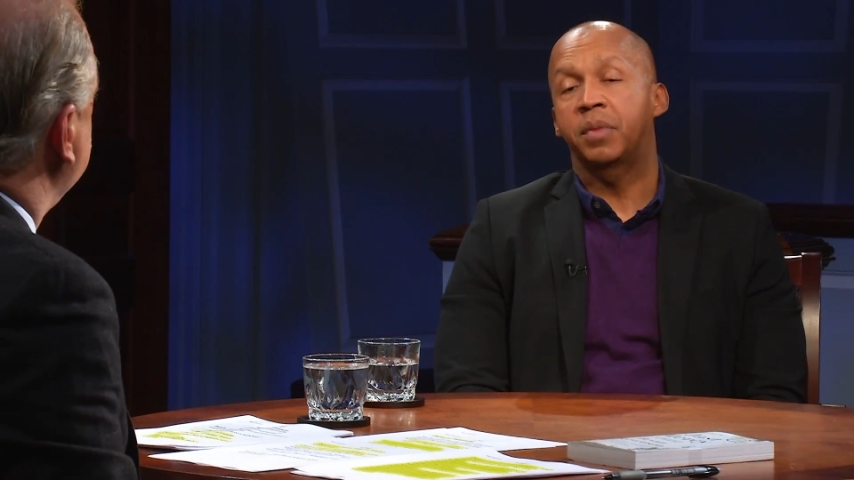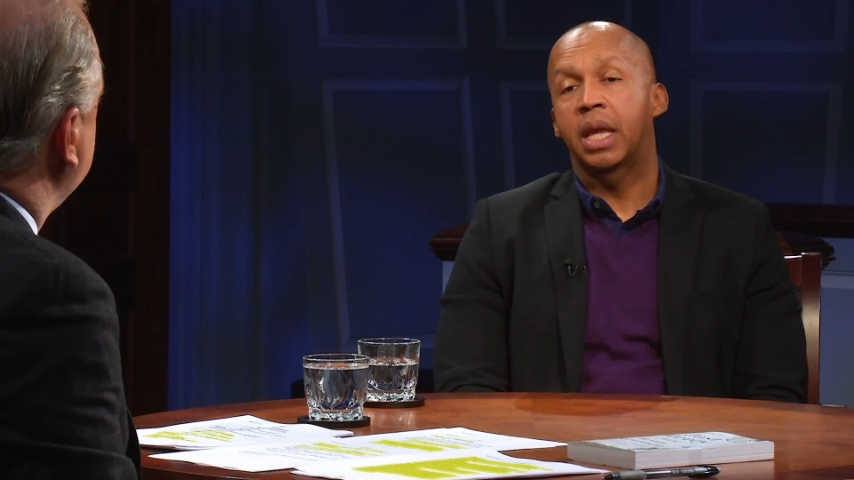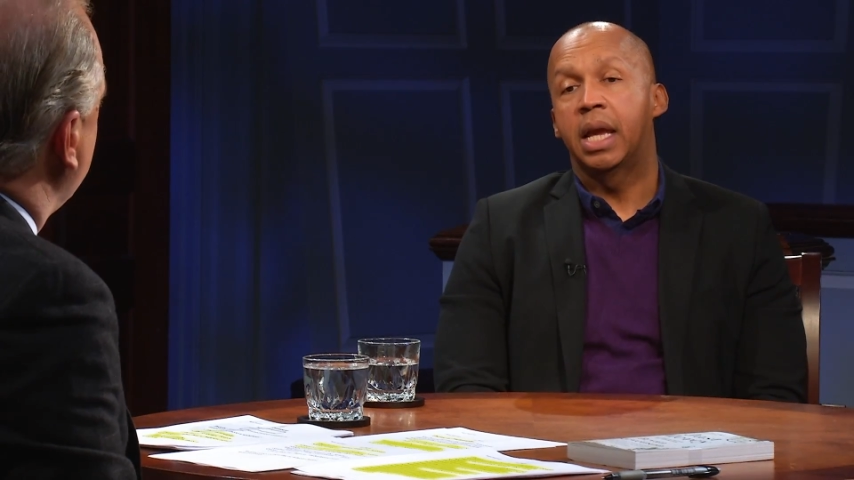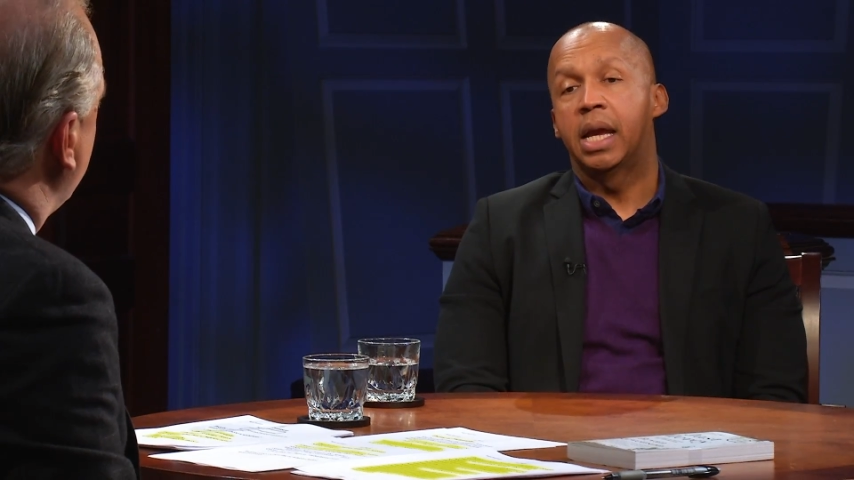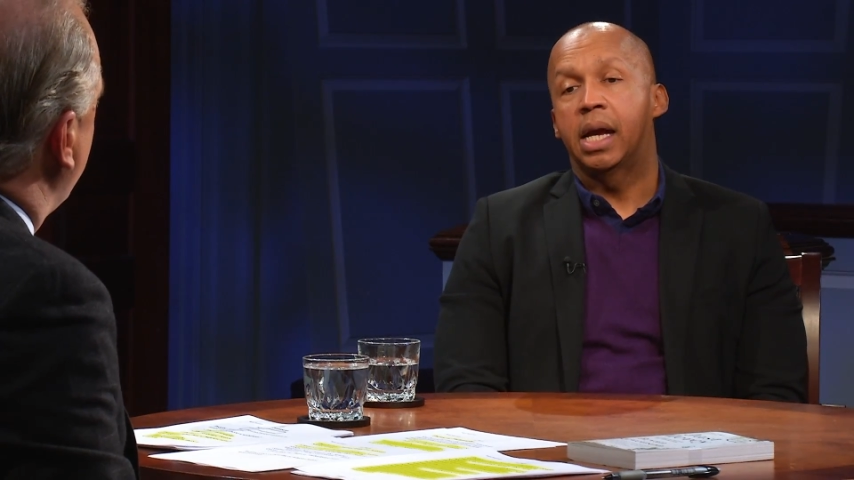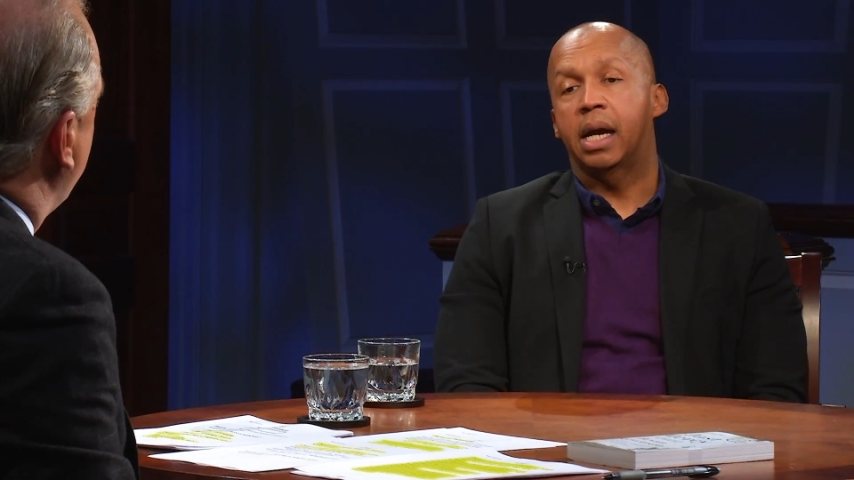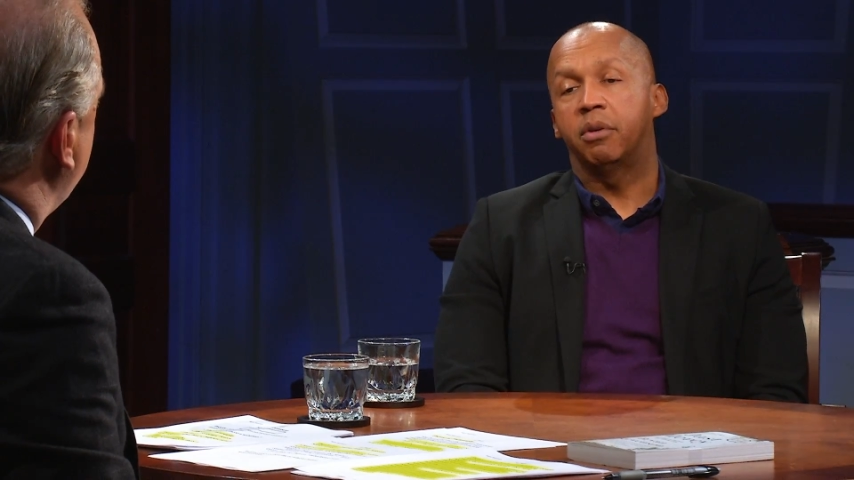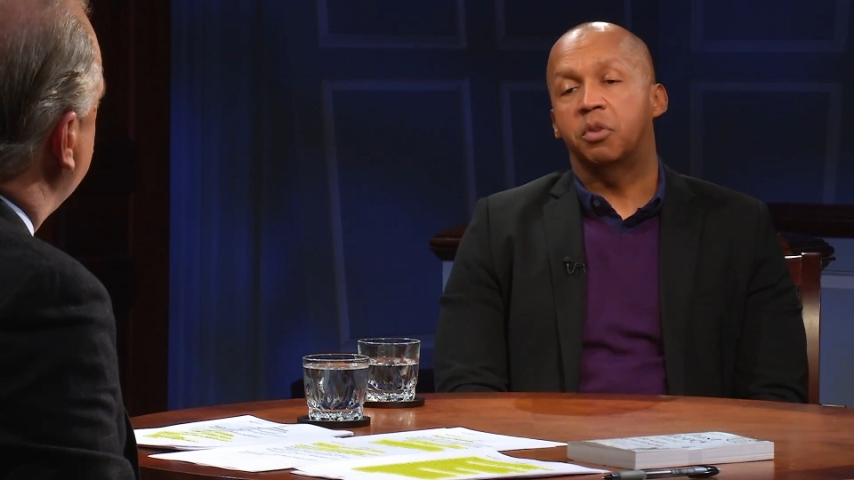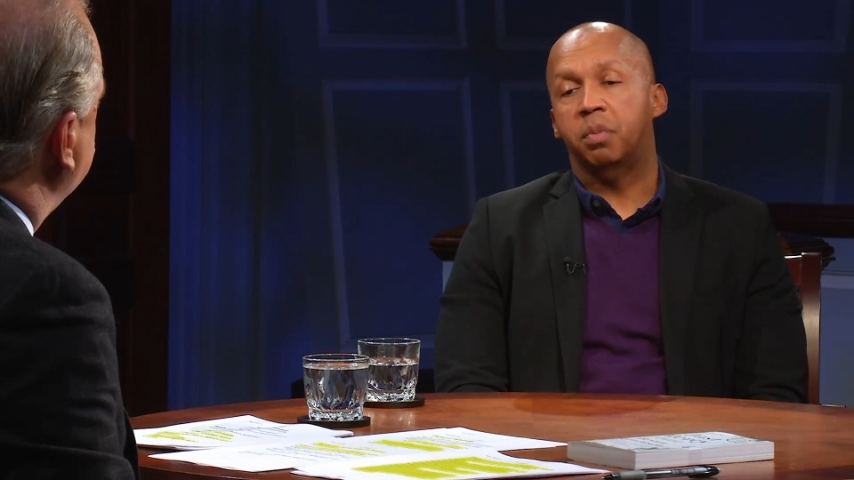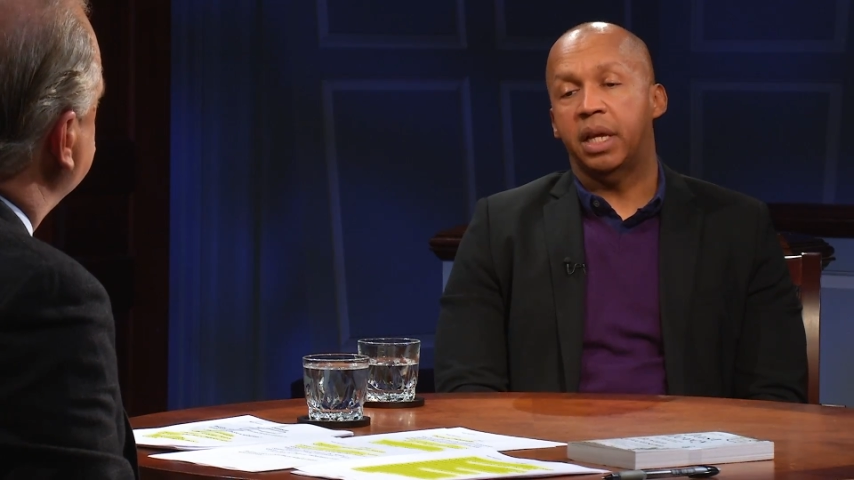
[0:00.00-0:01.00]

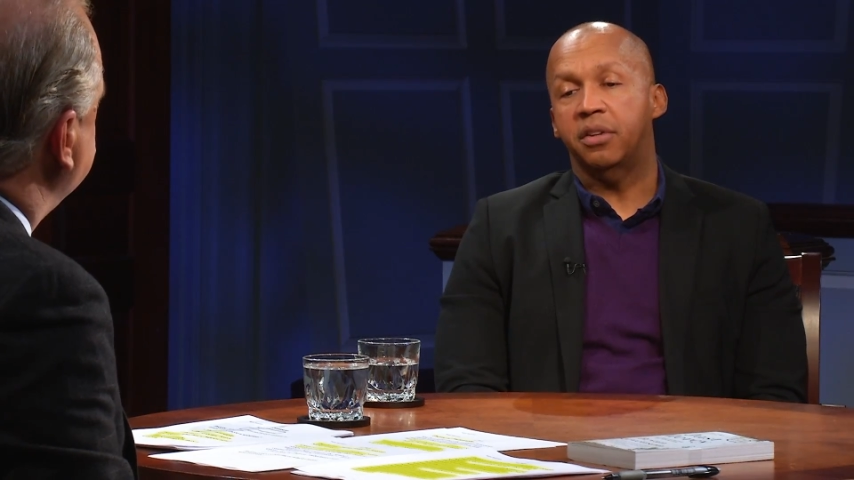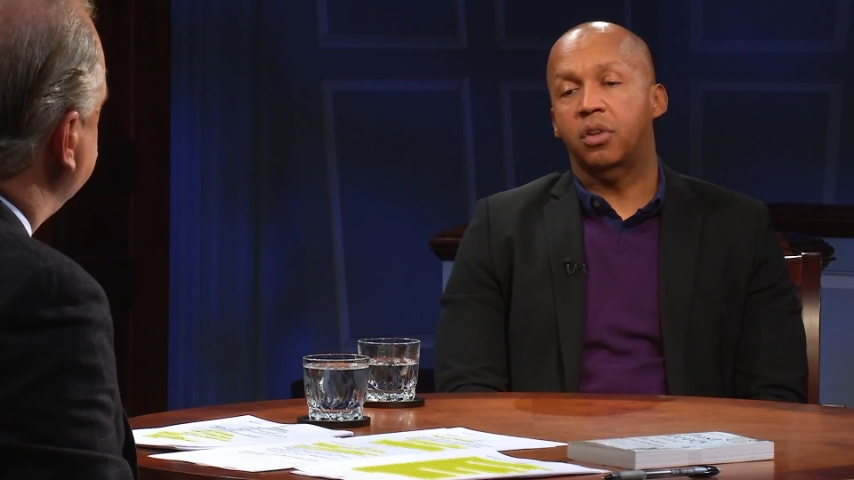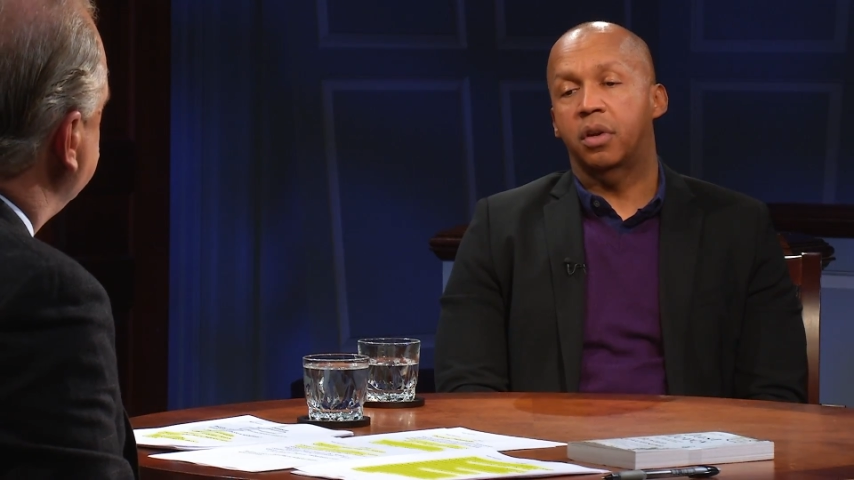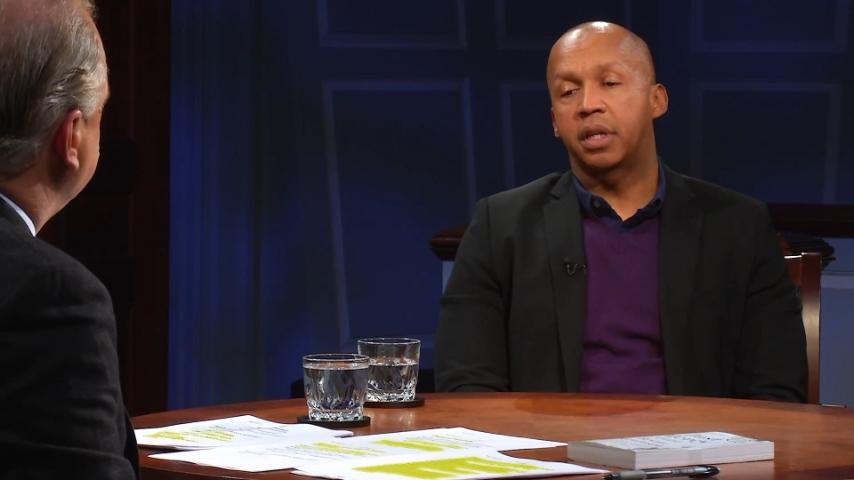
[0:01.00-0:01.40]
He was placed